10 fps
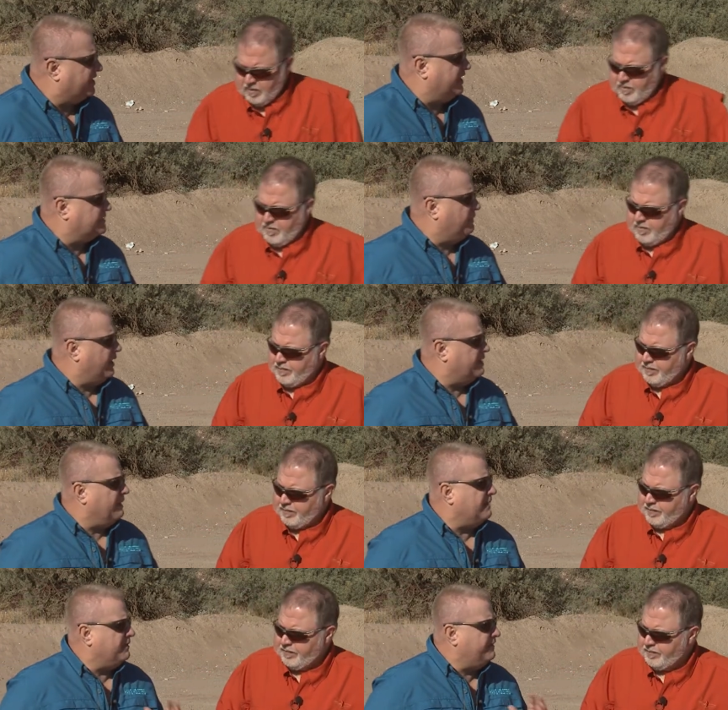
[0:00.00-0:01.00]
Speaker 1: carrying small of the back,
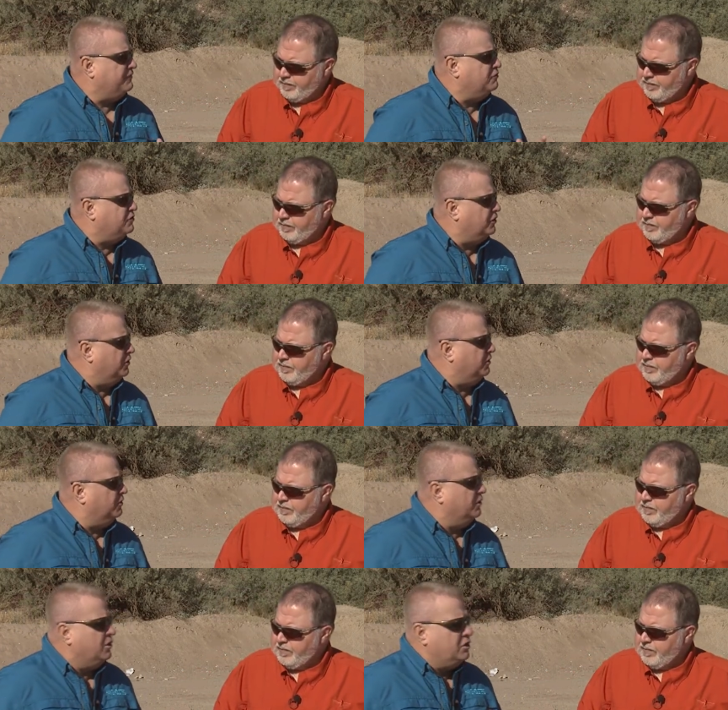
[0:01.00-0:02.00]
but if you do,
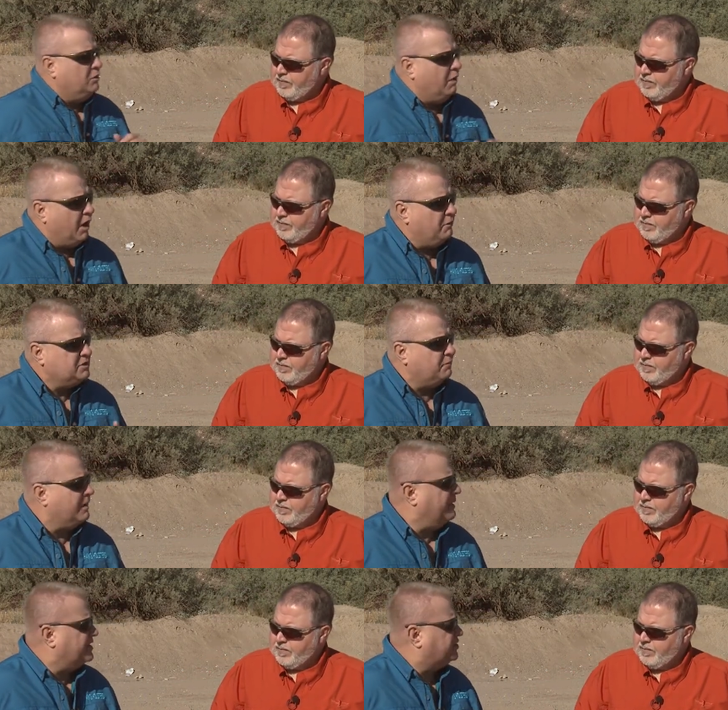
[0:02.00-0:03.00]
you always want to make